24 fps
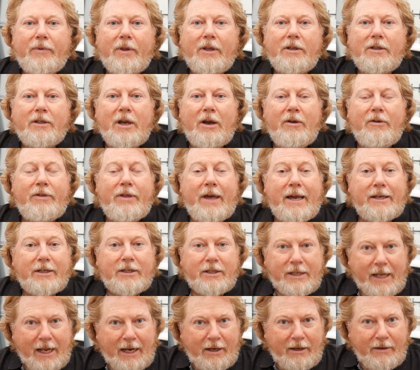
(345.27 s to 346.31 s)
So thanks,
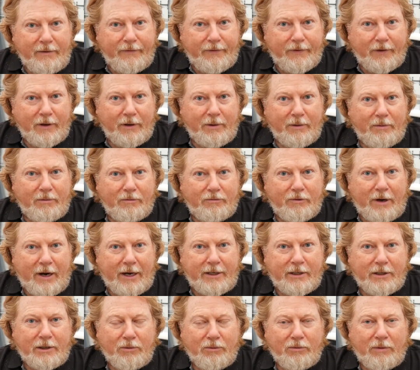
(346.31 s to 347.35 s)
Stella, for
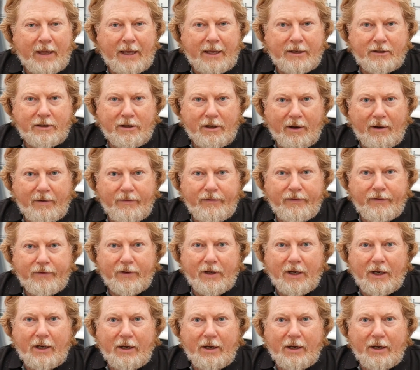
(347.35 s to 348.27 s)
raising all that stuff.